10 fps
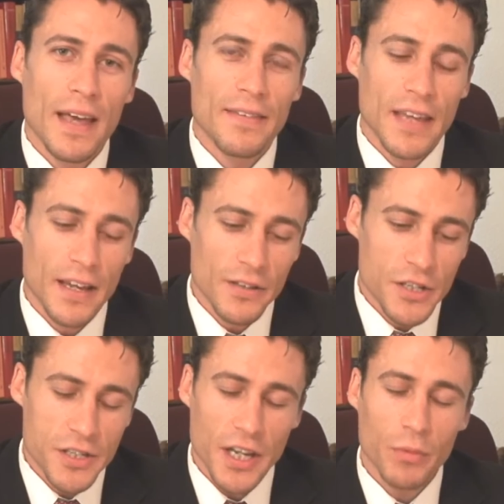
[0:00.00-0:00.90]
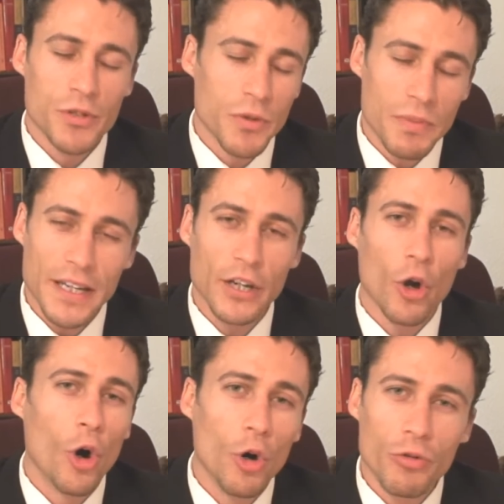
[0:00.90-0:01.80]
This study was repeated
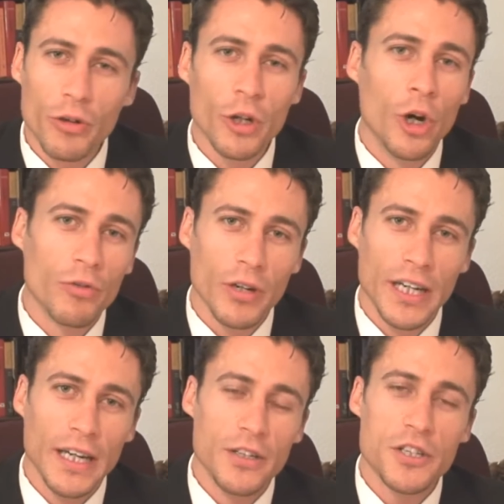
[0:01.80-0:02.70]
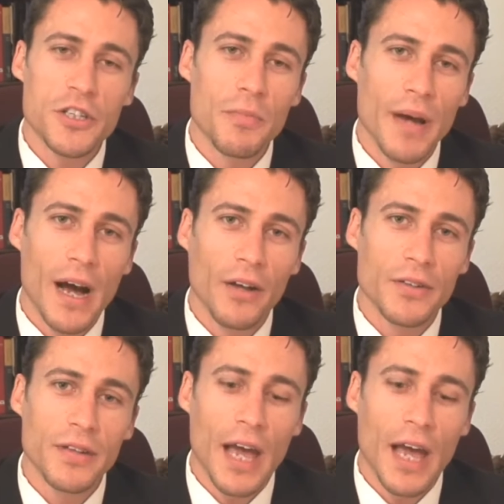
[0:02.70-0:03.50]
over and over again just about